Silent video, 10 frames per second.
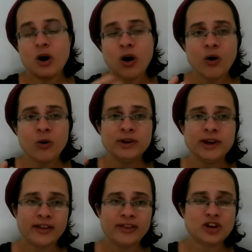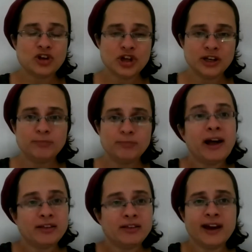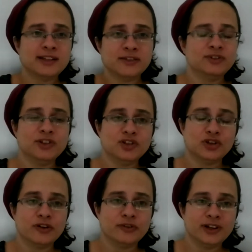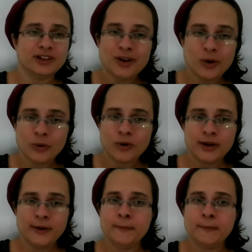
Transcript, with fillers: oh, yeah, they cheated, but Esau deserved it. No,